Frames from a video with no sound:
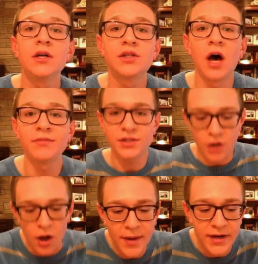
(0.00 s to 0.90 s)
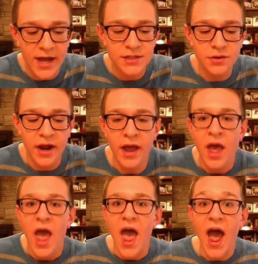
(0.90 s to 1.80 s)
So I'm just on my desk, right?
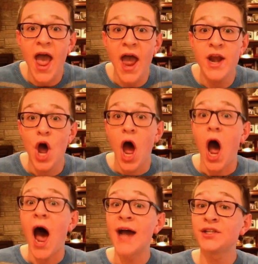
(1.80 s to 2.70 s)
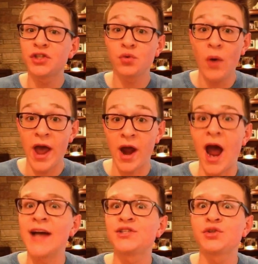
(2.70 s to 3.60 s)
And I swear
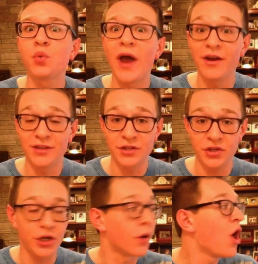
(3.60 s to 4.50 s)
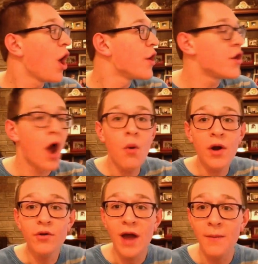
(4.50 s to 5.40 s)
this is true. No
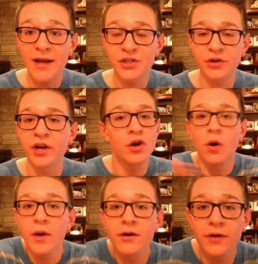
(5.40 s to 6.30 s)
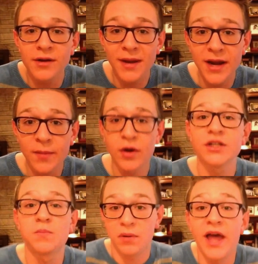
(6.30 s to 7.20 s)
one around my street, no one around my
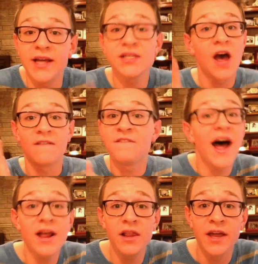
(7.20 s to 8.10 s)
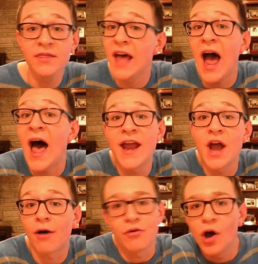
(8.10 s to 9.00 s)
neighborhoods plays violin that I
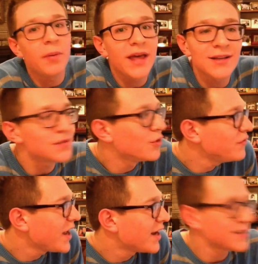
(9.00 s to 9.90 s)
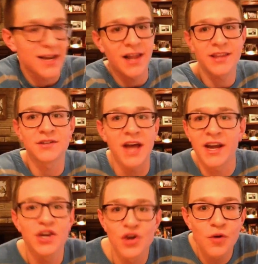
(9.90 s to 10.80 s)
know. Nobody else moved in. It's not like there's
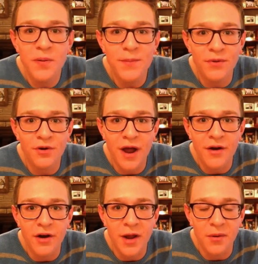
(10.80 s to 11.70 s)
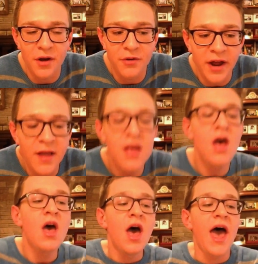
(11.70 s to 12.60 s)
any new people around our neighborhood, right?
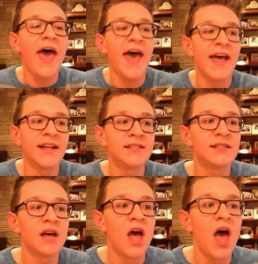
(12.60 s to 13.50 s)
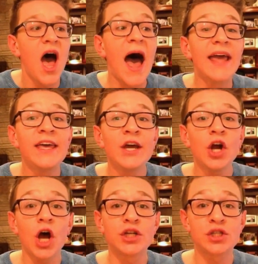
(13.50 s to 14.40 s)
And I
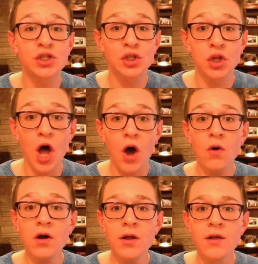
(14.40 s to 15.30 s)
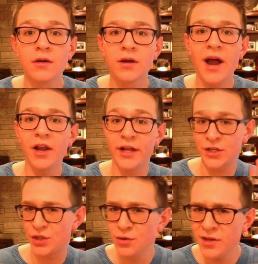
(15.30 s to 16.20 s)
hear a slow, kind of like
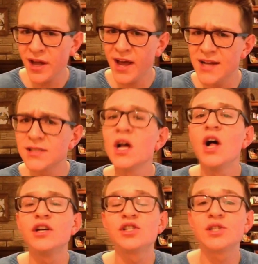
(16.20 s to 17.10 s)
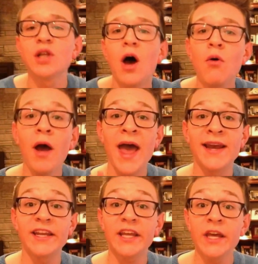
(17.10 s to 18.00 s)
soothing, I guess, slow
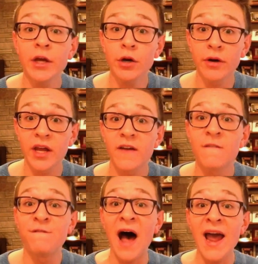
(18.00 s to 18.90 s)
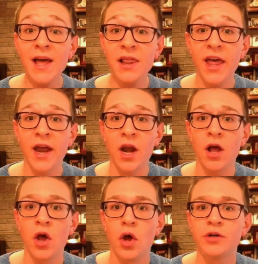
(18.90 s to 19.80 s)
and eerie violin
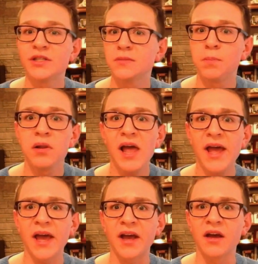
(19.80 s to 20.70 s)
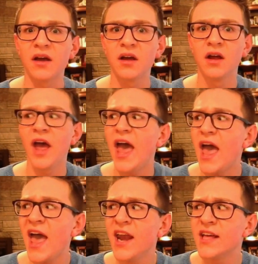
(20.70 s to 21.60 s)
just playing.
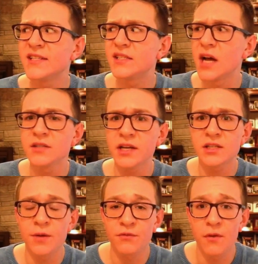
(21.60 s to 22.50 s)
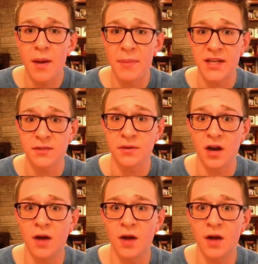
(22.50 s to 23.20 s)
And it sounds like it's coming from my basement.